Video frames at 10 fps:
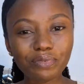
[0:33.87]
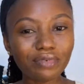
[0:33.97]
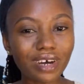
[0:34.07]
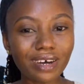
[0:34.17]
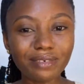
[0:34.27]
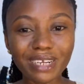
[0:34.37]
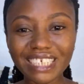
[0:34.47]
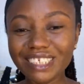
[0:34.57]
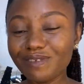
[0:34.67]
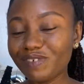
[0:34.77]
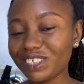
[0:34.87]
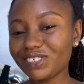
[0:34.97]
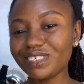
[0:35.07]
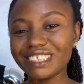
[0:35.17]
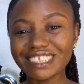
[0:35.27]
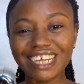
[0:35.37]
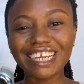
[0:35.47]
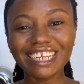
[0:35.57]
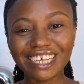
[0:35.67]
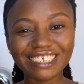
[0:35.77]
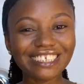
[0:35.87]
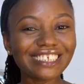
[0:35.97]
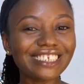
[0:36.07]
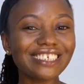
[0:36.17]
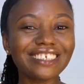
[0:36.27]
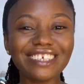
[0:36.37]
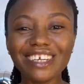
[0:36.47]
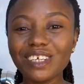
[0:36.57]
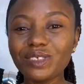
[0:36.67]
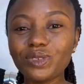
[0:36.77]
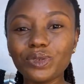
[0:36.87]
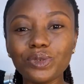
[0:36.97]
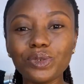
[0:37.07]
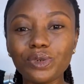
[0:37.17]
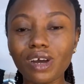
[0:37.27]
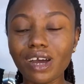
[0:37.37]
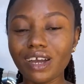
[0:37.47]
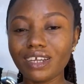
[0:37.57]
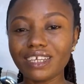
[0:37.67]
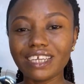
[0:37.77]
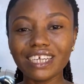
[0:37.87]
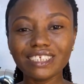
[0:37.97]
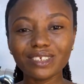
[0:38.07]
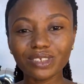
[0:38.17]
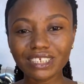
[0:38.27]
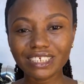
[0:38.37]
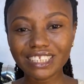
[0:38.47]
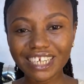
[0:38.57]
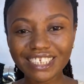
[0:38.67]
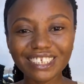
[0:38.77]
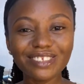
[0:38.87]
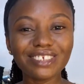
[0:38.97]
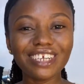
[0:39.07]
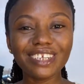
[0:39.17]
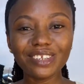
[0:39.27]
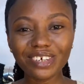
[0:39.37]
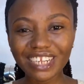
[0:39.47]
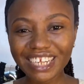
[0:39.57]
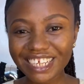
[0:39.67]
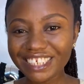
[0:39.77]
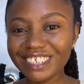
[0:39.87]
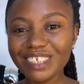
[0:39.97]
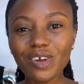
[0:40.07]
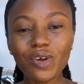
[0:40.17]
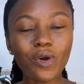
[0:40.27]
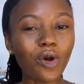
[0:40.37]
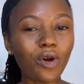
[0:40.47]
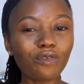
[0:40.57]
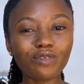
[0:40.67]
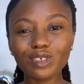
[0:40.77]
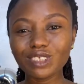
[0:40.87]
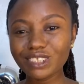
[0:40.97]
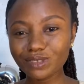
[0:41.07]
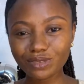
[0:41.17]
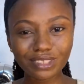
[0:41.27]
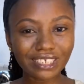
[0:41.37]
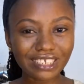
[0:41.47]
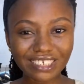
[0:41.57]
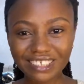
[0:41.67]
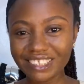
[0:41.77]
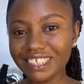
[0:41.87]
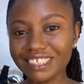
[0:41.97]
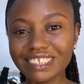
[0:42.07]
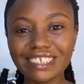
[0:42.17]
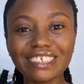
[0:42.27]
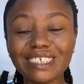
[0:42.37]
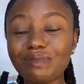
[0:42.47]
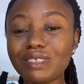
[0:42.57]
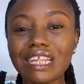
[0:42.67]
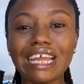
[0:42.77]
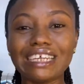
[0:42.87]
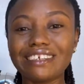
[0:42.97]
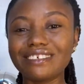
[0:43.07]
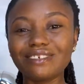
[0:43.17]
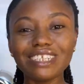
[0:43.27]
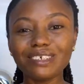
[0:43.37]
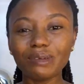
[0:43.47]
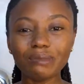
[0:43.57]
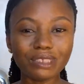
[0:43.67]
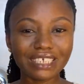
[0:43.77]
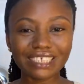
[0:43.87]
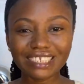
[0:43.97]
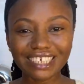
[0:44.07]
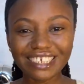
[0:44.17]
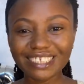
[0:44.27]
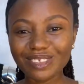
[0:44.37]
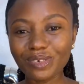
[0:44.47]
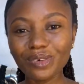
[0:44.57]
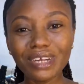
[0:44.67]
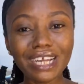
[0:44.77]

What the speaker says: rising fashion designers to get understanding, to get knowledge of those little things that seems like really complicated. So